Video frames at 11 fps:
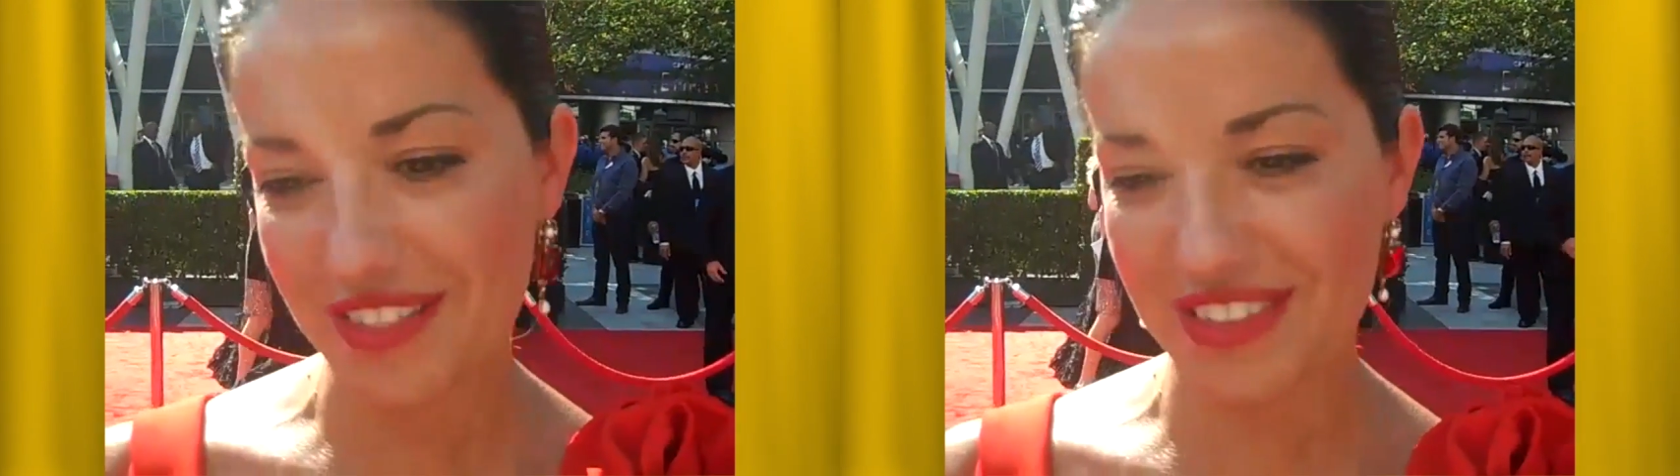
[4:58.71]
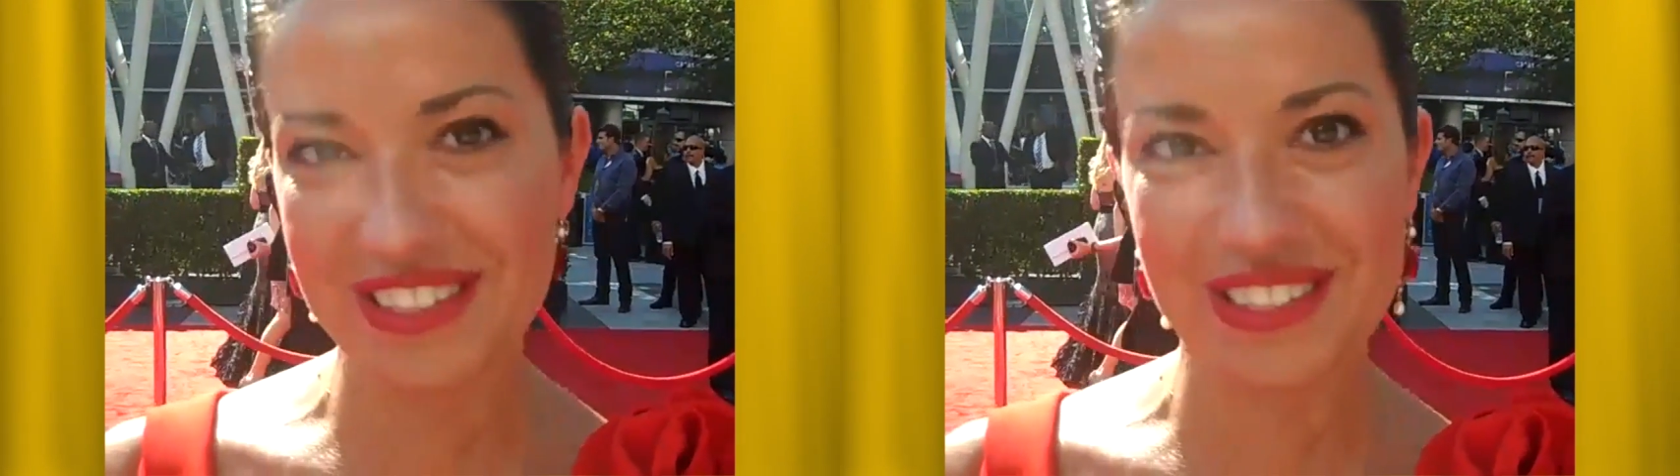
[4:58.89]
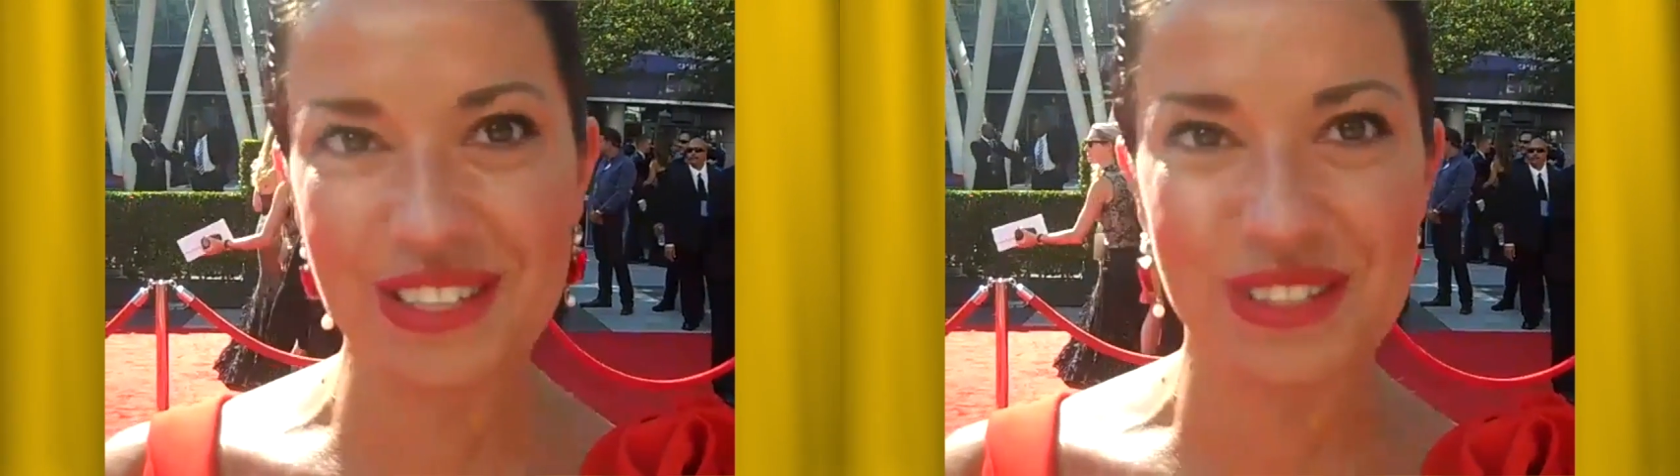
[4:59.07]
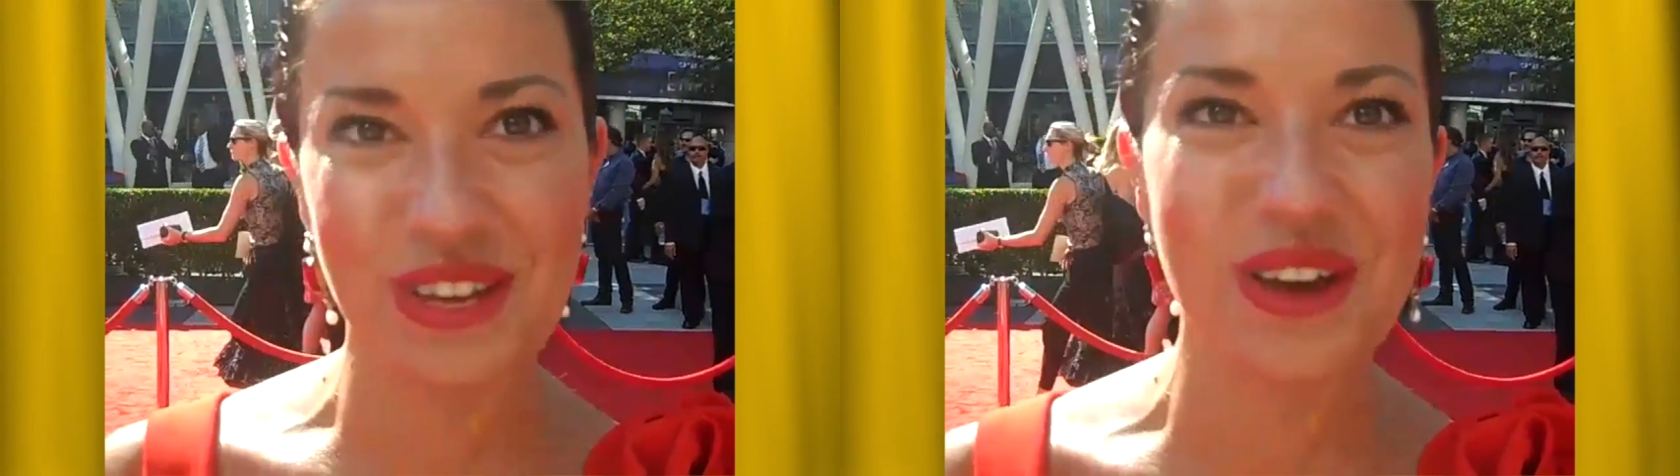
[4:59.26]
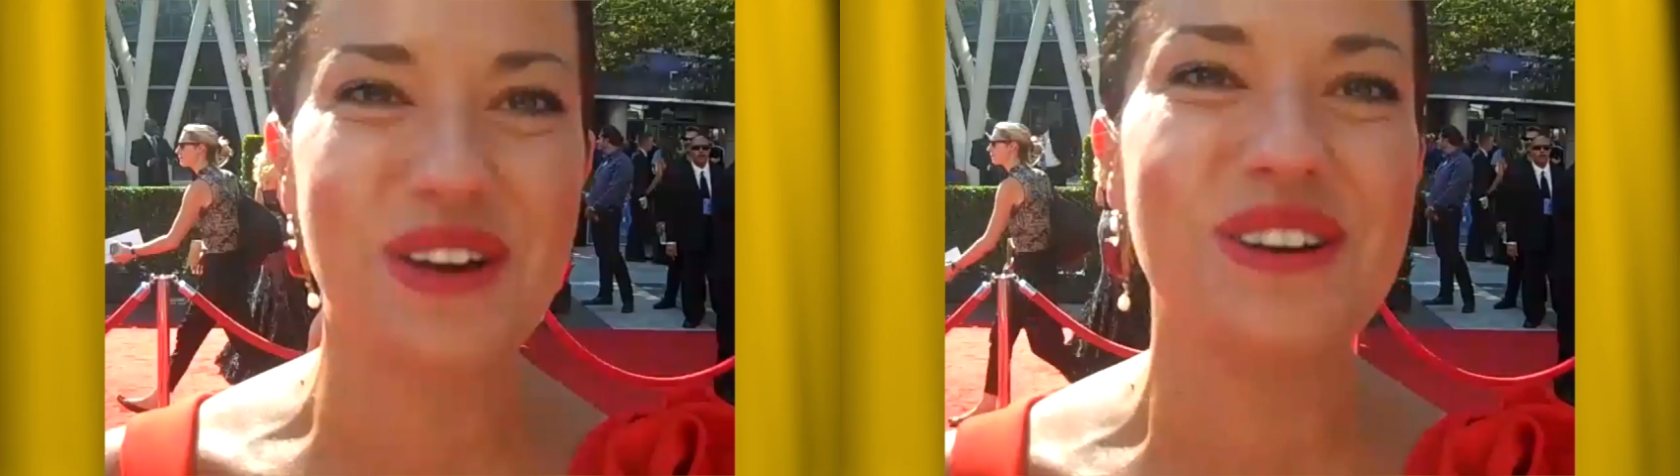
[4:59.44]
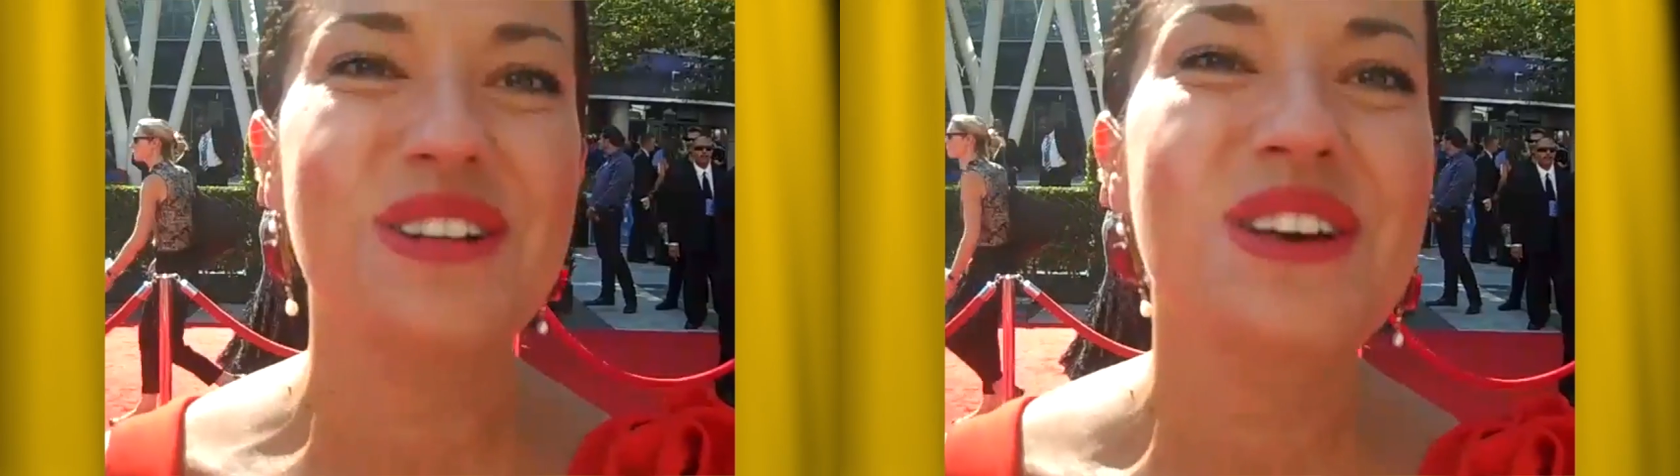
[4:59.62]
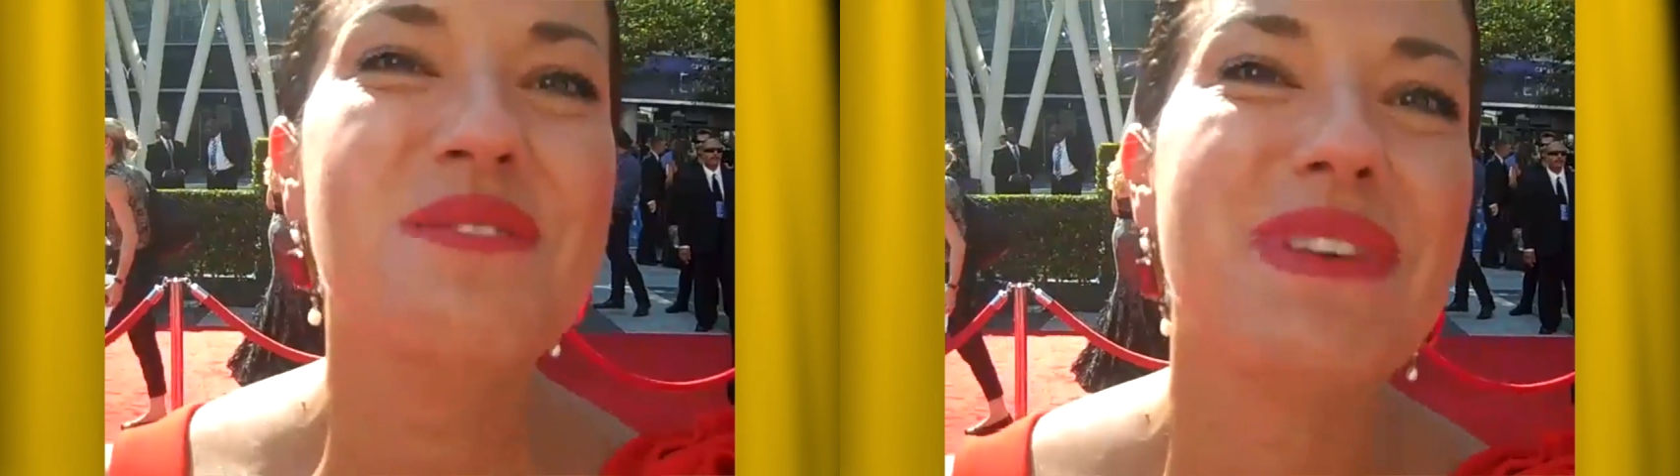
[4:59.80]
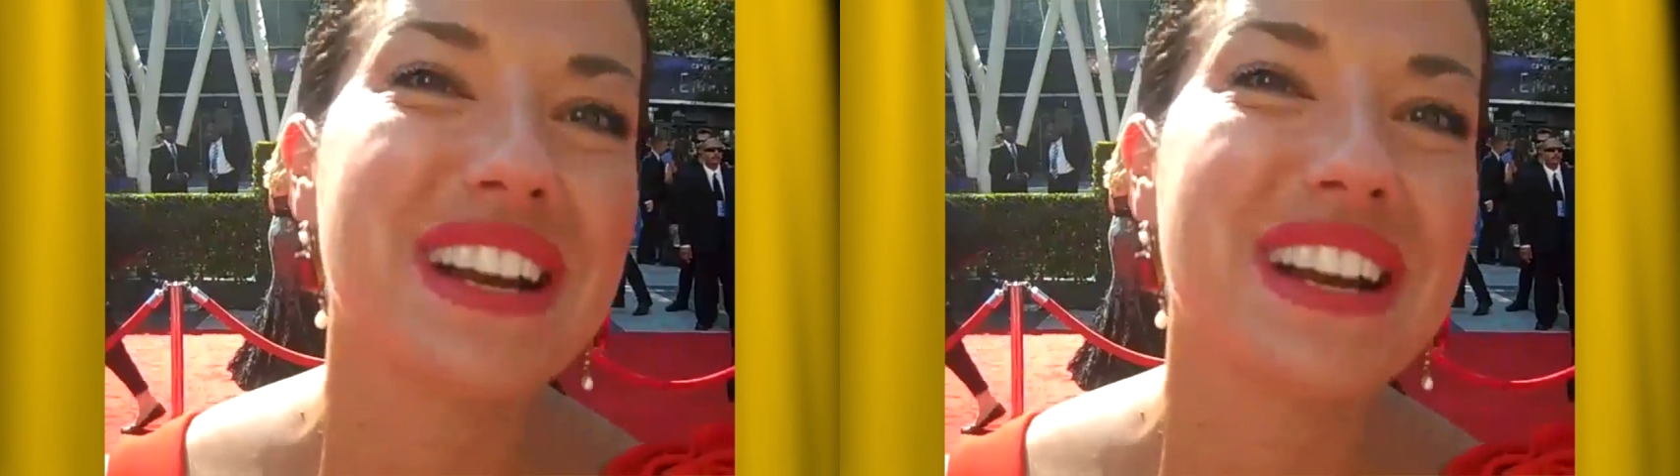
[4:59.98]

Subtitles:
and this is her.